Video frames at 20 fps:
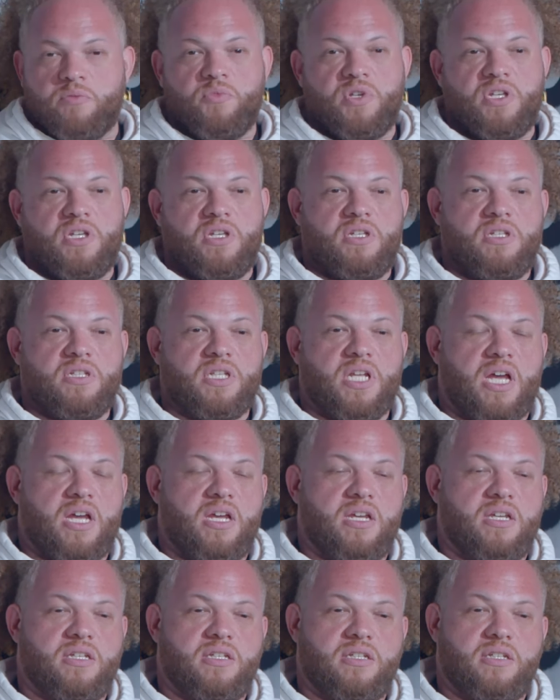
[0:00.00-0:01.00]
I mean?
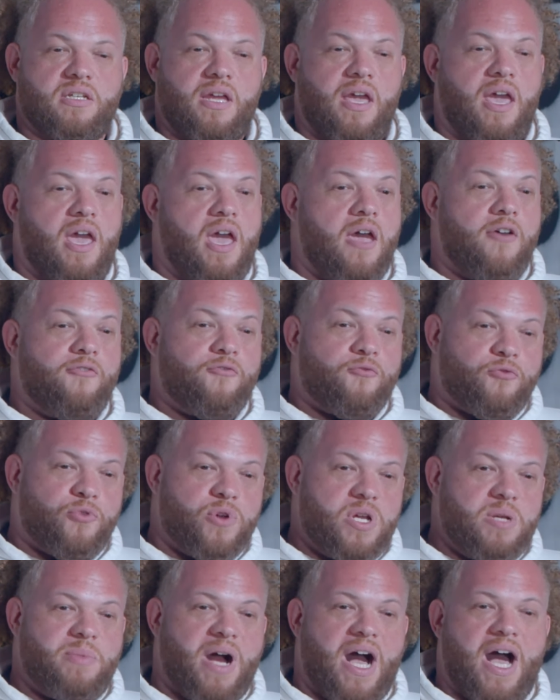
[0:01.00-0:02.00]
Like
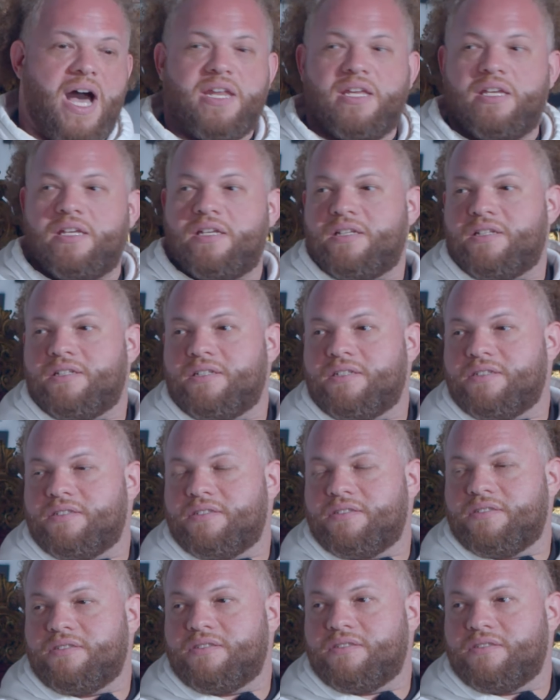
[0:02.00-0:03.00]
everybody.
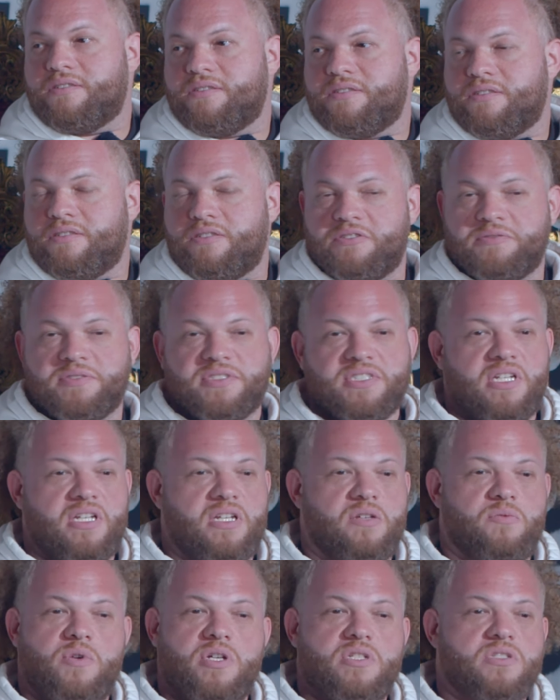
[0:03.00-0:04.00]
Yeah. You know what I'm saying?
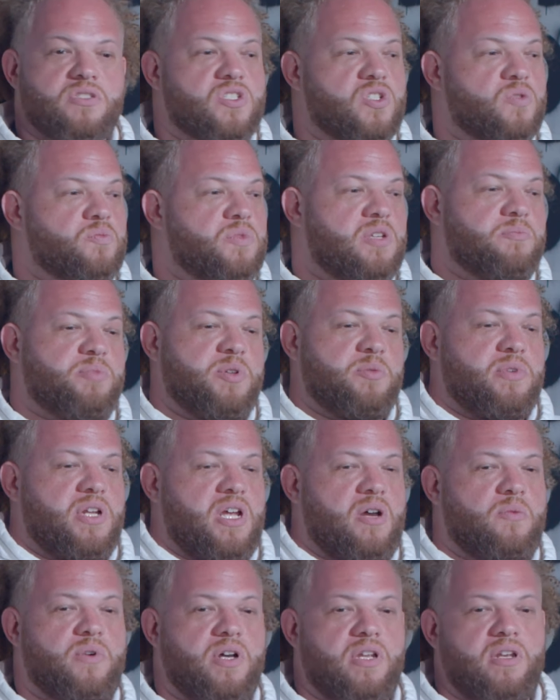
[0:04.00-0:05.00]
There wasn't too many people
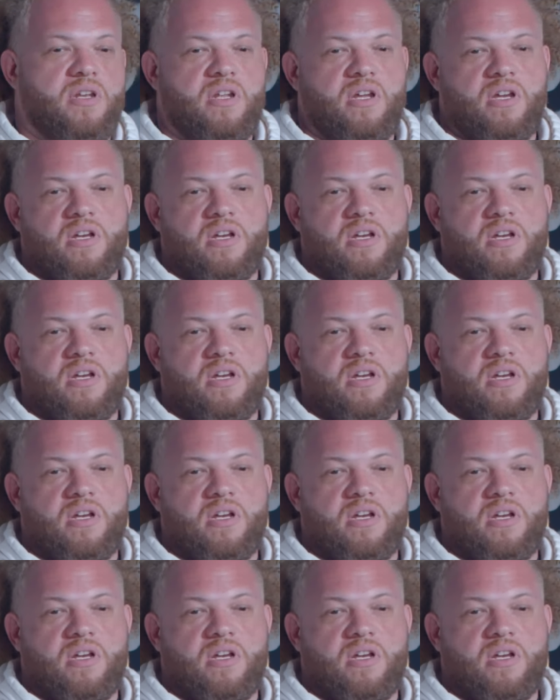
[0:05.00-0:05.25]
that wasn't